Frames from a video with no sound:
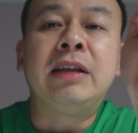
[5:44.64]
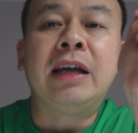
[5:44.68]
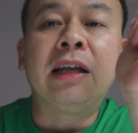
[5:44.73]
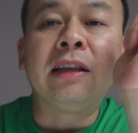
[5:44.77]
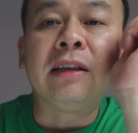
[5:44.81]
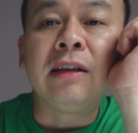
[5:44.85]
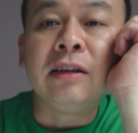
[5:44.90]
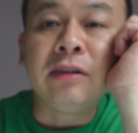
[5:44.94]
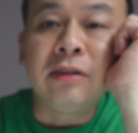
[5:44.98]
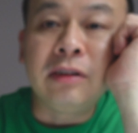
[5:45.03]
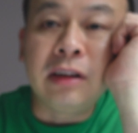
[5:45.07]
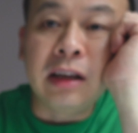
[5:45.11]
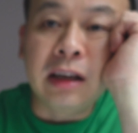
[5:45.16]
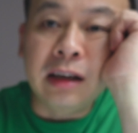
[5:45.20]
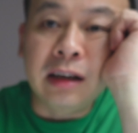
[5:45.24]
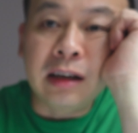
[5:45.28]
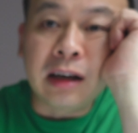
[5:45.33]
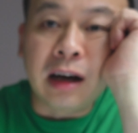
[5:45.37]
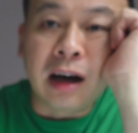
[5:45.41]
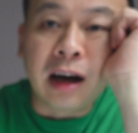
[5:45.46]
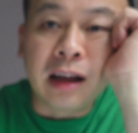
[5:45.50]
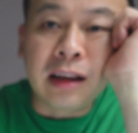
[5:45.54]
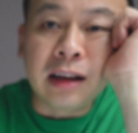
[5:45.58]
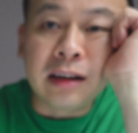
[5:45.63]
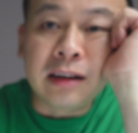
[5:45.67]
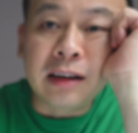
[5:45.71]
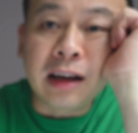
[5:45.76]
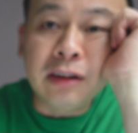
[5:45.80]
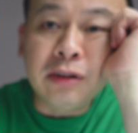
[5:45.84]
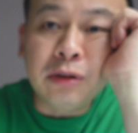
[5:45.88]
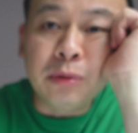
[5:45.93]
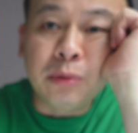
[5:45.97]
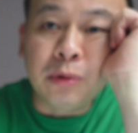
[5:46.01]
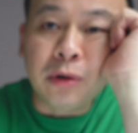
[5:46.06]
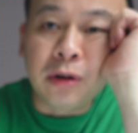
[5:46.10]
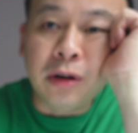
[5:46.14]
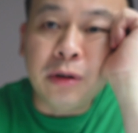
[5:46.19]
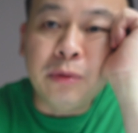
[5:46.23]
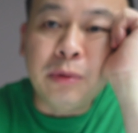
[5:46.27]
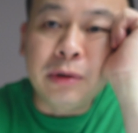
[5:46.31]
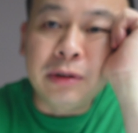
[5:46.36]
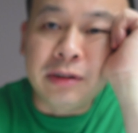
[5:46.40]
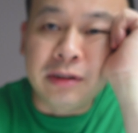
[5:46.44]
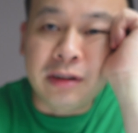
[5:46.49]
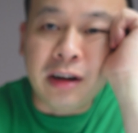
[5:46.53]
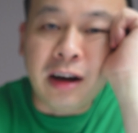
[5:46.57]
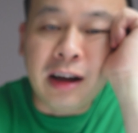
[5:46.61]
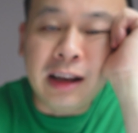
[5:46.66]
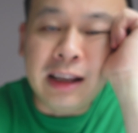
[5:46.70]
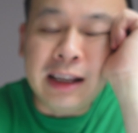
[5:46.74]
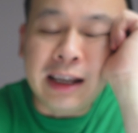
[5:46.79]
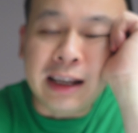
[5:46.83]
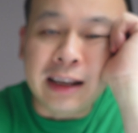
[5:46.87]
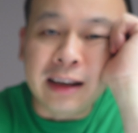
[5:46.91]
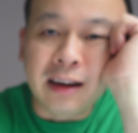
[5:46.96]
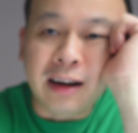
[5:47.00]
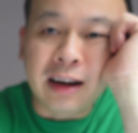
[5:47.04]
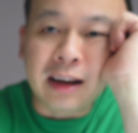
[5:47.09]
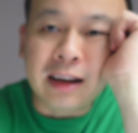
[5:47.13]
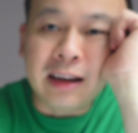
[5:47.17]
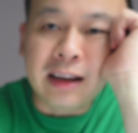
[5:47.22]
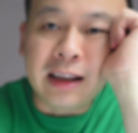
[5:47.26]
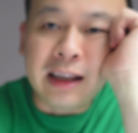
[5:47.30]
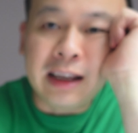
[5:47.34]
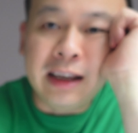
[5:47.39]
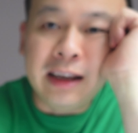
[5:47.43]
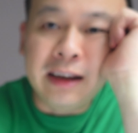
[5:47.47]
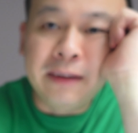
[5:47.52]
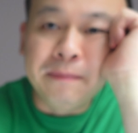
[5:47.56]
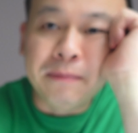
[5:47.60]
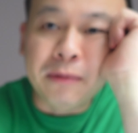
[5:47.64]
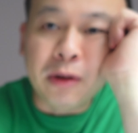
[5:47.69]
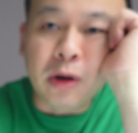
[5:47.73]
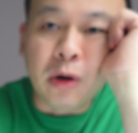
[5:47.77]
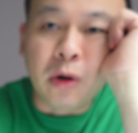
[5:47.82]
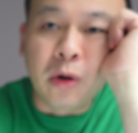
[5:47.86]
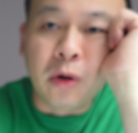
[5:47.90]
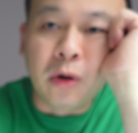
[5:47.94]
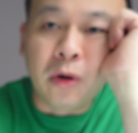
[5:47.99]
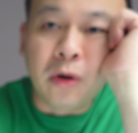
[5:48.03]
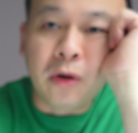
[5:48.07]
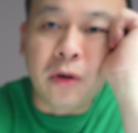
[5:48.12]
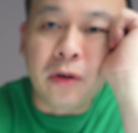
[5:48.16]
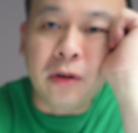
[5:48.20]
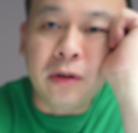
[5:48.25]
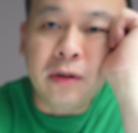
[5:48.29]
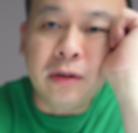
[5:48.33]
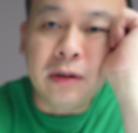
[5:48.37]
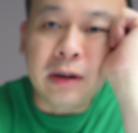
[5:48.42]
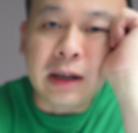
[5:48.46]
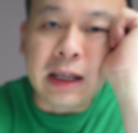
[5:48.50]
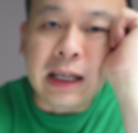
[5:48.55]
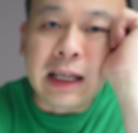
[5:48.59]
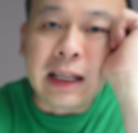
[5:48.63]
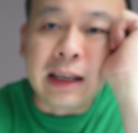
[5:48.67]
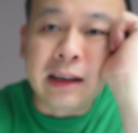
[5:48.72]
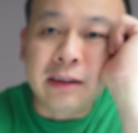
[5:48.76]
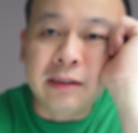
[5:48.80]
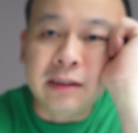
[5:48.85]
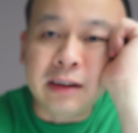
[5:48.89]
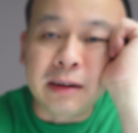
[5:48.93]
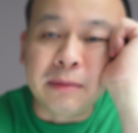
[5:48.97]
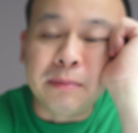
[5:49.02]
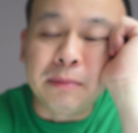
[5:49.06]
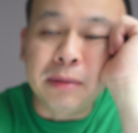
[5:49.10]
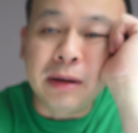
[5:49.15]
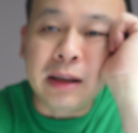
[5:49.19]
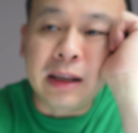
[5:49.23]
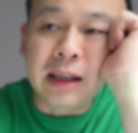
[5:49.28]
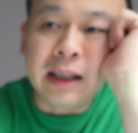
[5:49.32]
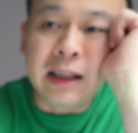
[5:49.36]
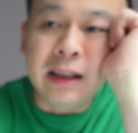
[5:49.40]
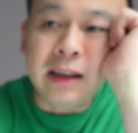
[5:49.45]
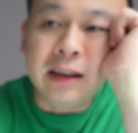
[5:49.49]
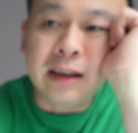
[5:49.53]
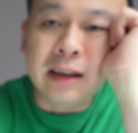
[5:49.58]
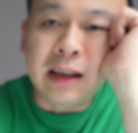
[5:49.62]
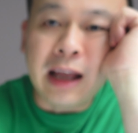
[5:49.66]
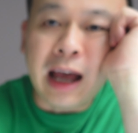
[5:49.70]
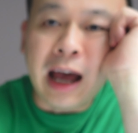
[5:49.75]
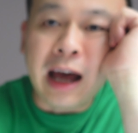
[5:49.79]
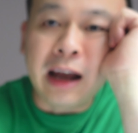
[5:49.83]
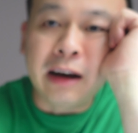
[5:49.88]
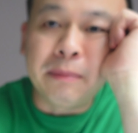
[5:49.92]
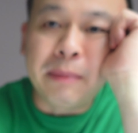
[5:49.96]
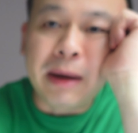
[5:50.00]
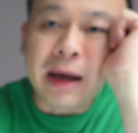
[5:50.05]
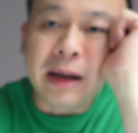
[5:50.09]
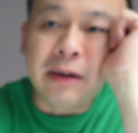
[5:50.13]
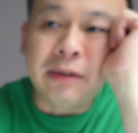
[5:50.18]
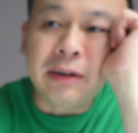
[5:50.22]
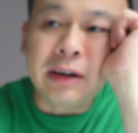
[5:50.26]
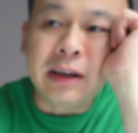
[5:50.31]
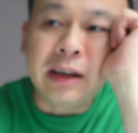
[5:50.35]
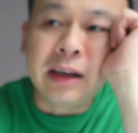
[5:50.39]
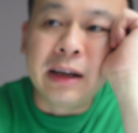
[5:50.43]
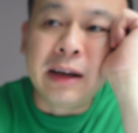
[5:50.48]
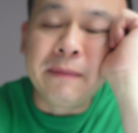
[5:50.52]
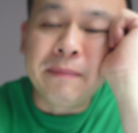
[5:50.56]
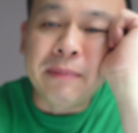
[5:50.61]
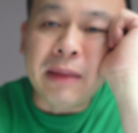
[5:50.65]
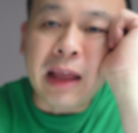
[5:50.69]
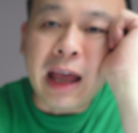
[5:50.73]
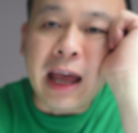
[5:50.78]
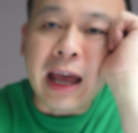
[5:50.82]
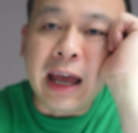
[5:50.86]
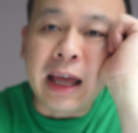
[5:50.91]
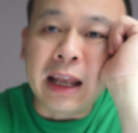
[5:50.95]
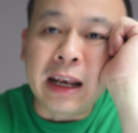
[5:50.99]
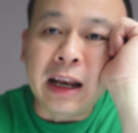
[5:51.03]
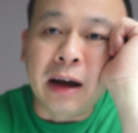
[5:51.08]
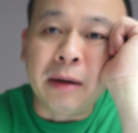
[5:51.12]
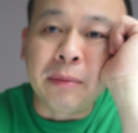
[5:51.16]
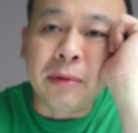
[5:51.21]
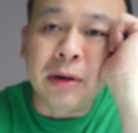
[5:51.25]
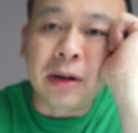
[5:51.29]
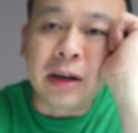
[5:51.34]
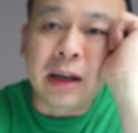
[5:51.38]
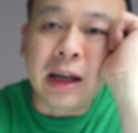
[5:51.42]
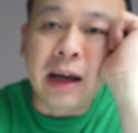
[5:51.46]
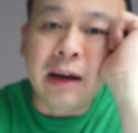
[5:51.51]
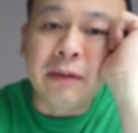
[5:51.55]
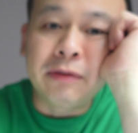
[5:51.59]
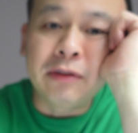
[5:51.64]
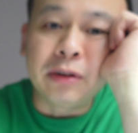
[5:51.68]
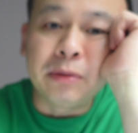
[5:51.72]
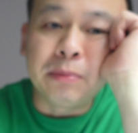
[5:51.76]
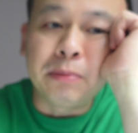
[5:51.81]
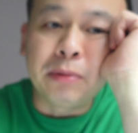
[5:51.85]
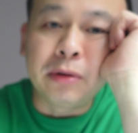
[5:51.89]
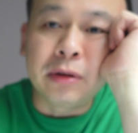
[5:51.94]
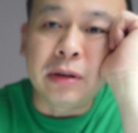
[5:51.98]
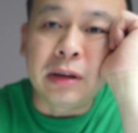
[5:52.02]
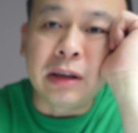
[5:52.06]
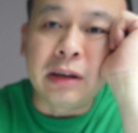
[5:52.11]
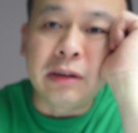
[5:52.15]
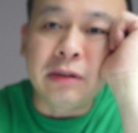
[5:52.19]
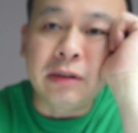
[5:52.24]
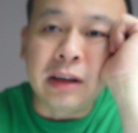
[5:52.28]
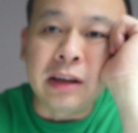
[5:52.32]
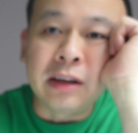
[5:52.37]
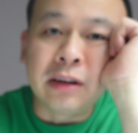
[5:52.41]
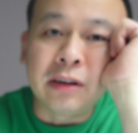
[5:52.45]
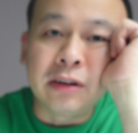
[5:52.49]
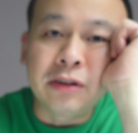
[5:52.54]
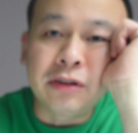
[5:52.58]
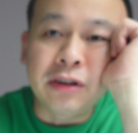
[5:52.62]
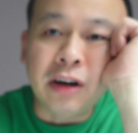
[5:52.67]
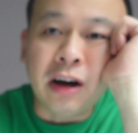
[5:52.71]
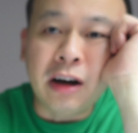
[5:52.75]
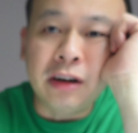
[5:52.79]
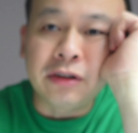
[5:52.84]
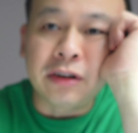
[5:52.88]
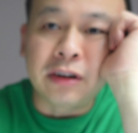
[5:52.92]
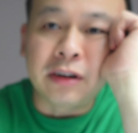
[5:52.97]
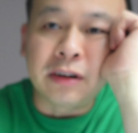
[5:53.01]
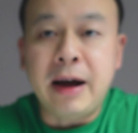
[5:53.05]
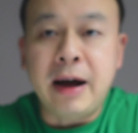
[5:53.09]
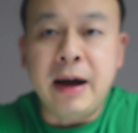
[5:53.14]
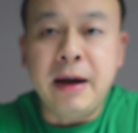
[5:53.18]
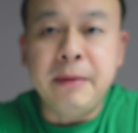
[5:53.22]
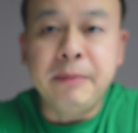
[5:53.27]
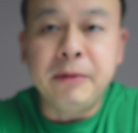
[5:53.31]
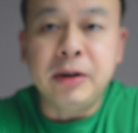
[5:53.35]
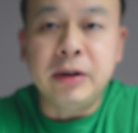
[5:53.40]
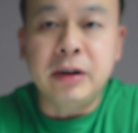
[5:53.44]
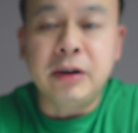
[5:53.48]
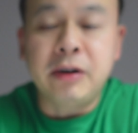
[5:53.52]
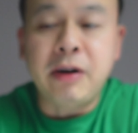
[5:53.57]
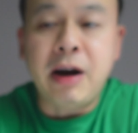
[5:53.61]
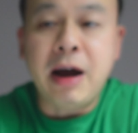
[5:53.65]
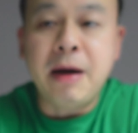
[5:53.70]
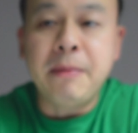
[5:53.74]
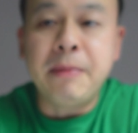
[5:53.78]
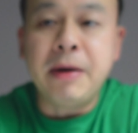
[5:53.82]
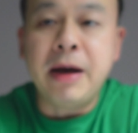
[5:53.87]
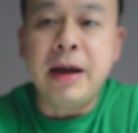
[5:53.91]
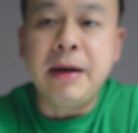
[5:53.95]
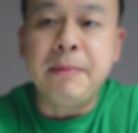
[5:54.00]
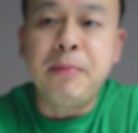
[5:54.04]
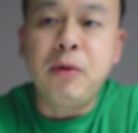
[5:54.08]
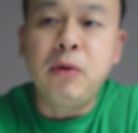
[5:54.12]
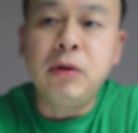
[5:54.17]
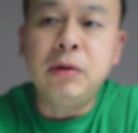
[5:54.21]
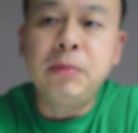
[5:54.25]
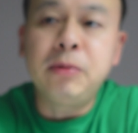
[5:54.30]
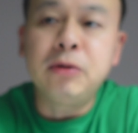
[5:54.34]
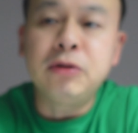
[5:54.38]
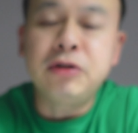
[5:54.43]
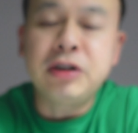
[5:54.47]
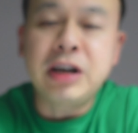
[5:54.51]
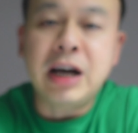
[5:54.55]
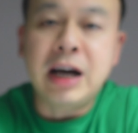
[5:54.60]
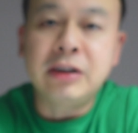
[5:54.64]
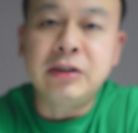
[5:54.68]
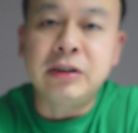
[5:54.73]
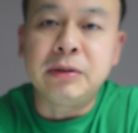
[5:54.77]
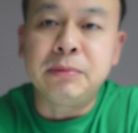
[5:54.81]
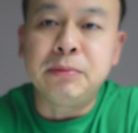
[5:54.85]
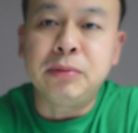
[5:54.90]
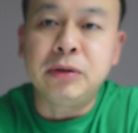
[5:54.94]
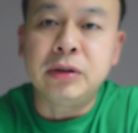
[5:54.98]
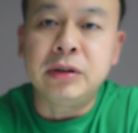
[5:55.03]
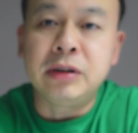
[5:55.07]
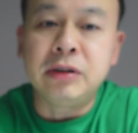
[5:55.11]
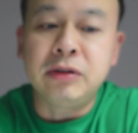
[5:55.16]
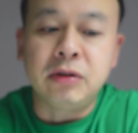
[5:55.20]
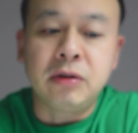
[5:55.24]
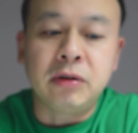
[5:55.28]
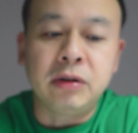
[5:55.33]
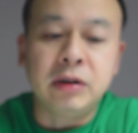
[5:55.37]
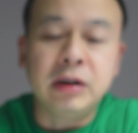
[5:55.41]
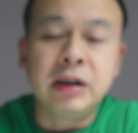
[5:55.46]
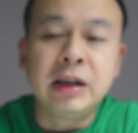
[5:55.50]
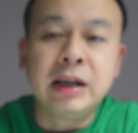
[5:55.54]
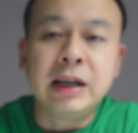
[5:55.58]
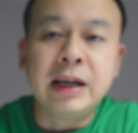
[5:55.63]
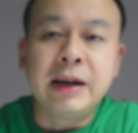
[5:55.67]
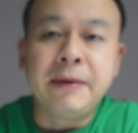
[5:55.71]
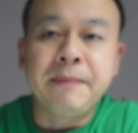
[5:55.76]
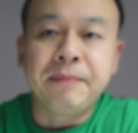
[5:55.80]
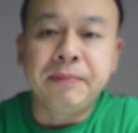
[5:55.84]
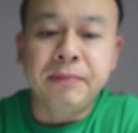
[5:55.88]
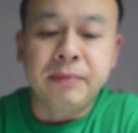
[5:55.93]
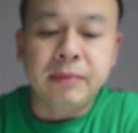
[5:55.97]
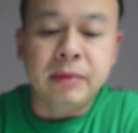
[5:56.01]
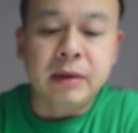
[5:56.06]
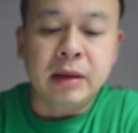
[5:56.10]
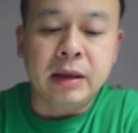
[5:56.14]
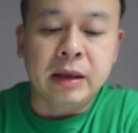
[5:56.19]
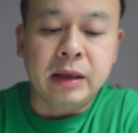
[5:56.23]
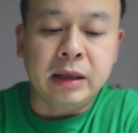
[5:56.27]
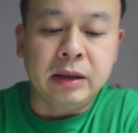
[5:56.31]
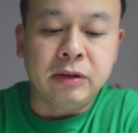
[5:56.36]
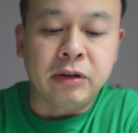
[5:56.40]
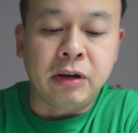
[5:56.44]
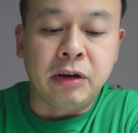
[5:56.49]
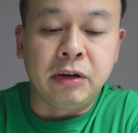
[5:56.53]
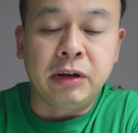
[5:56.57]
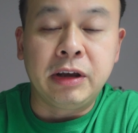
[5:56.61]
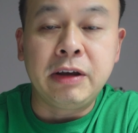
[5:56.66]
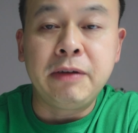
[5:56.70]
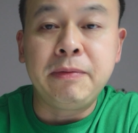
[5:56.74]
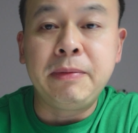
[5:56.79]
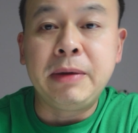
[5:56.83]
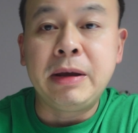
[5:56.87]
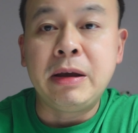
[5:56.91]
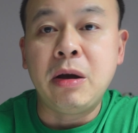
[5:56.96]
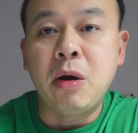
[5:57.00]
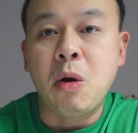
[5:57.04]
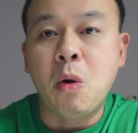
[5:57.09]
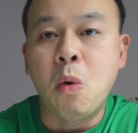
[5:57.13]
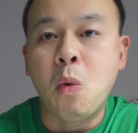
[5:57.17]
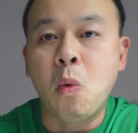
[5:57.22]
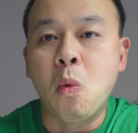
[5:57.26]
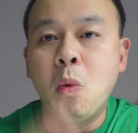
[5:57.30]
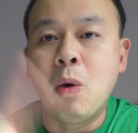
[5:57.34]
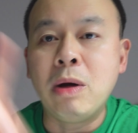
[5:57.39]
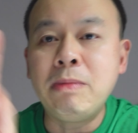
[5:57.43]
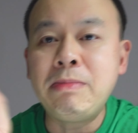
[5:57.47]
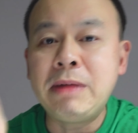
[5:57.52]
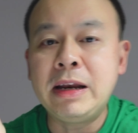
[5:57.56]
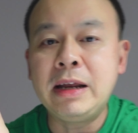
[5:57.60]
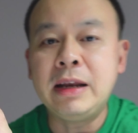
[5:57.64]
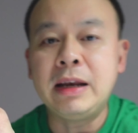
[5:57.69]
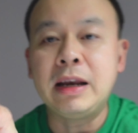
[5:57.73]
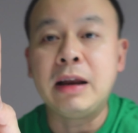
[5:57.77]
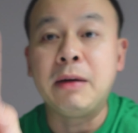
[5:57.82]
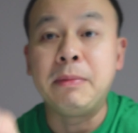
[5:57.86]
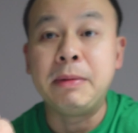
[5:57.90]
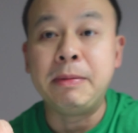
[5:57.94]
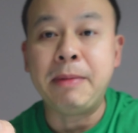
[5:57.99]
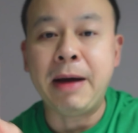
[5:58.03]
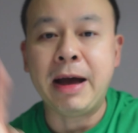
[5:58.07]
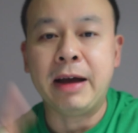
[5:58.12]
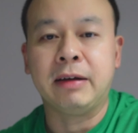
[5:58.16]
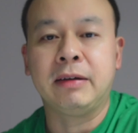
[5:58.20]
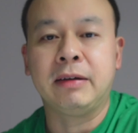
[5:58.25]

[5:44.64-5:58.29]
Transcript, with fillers: that this thing either doesn't work, which is highly unlikely, or it is completely out of battery and I'm going to have to put this in the charger. I'm going to grab a portable charger and put this on. So give me one minute, I'll be back.